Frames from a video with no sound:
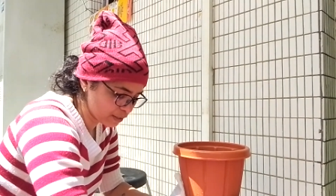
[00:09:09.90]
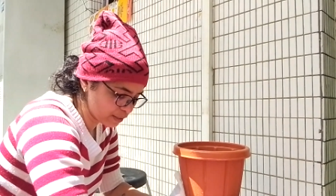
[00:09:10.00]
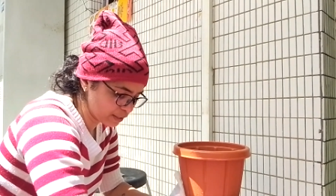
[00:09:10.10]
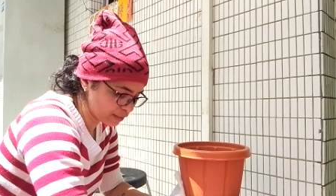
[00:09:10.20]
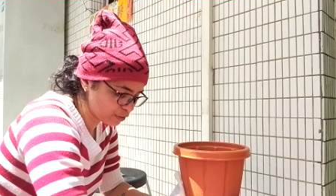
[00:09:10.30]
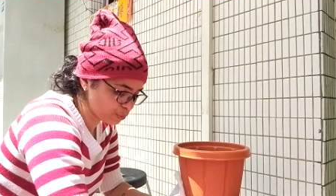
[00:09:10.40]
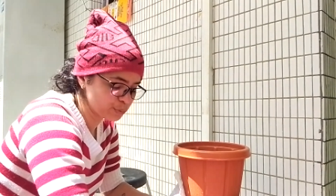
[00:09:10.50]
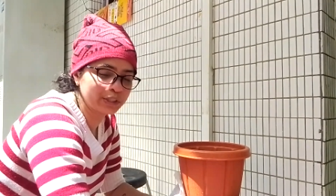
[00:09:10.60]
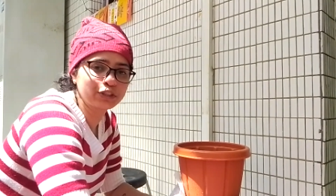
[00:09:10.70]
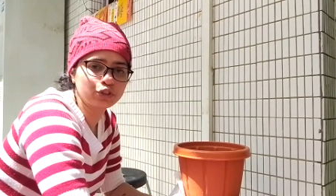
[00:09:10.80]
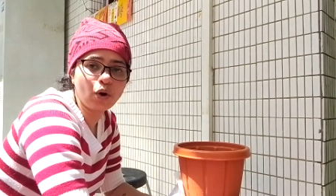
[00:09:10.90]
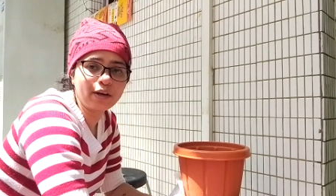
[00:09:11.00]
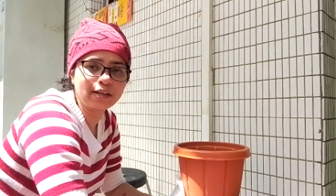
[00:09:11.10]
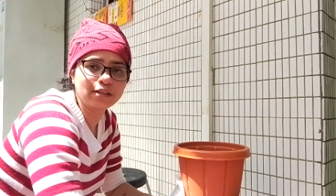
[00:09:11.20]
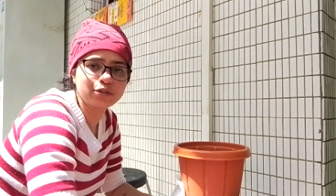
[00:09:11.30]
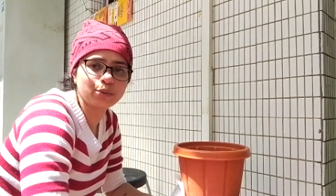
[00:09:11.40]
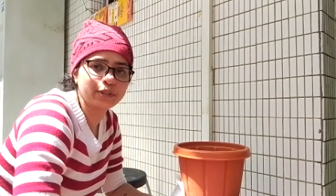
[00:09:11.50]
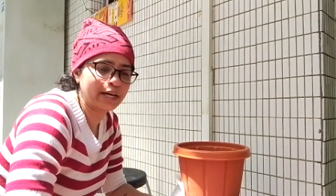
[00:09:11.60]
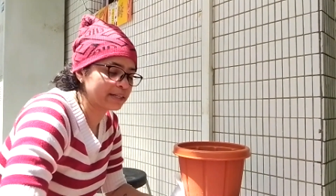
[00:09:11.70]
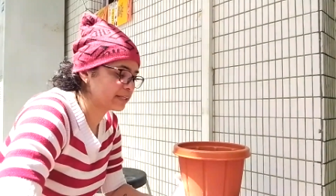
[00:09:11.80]
into the soil, so
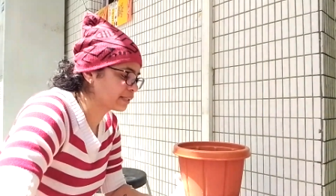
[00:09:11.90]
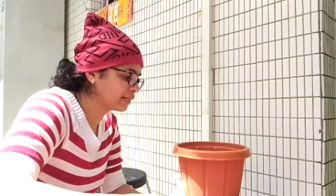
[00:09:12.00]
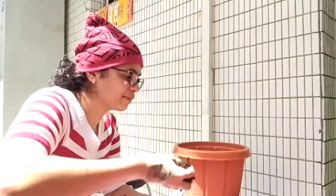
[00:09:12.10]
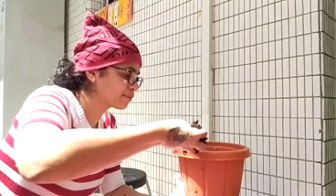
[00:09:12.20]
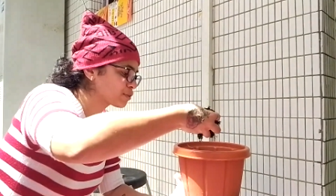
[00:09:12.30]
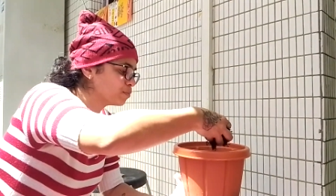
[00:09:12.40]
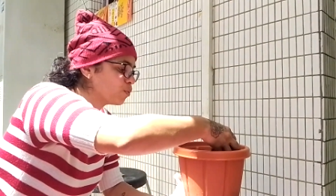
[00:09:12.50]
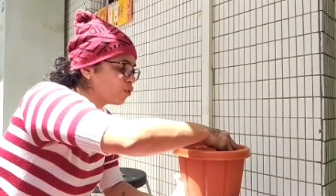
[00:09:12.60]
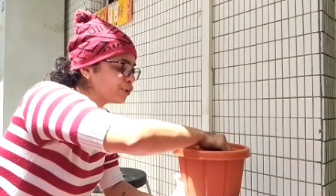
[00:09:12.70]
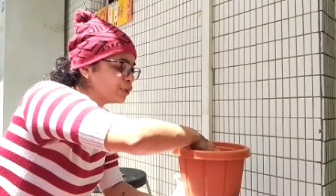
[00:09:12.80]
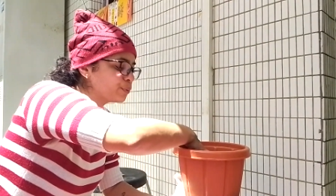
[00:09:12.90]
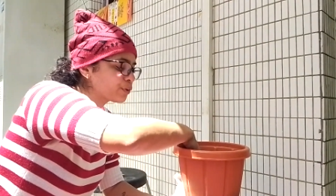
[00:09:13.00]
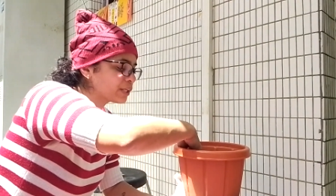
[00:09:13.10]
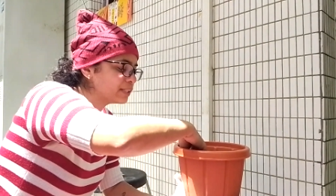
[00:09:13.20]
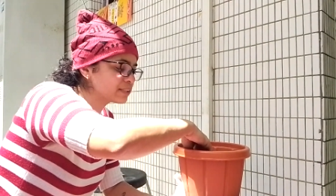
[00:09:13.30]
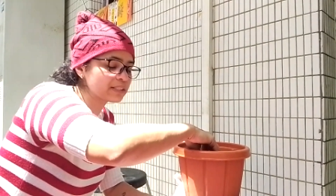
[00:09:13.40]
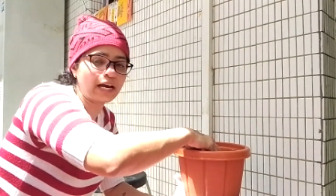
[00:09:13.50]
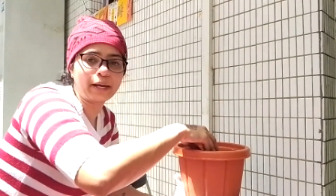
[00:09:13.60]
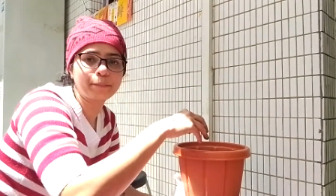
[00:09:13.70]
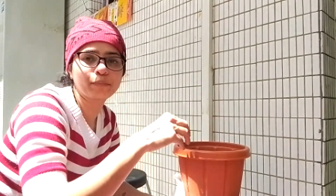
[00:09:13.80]
that it gives more nutrients
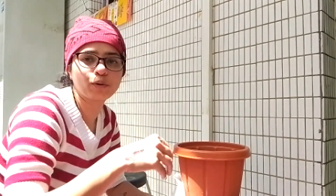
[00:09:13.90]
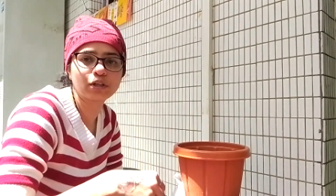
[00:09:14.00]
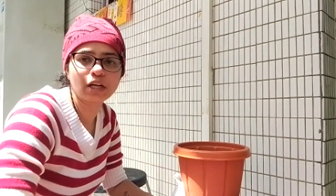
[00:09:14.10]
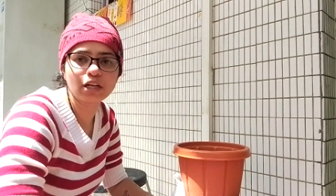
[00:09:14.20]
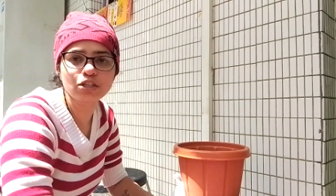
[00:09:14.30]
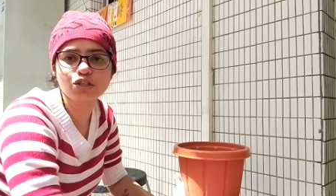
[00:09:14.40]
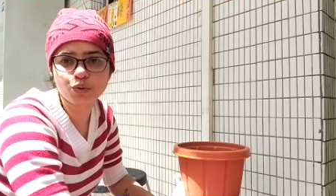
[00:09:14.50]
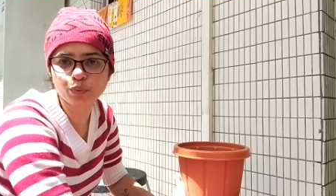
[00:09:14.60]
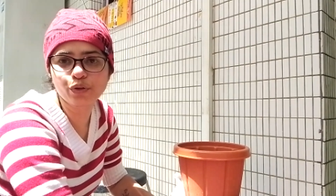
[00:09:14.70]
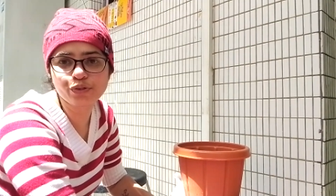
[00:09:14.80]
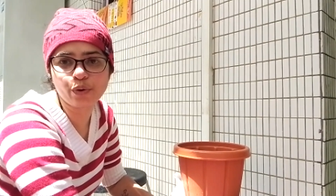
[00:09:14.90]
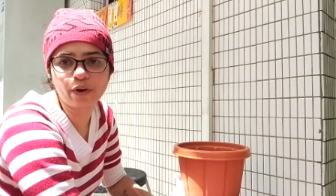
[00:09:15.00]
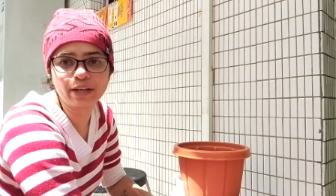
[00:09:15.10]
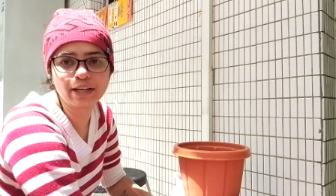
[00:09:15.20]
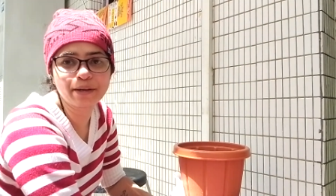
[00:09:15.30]
and proteins to the soil.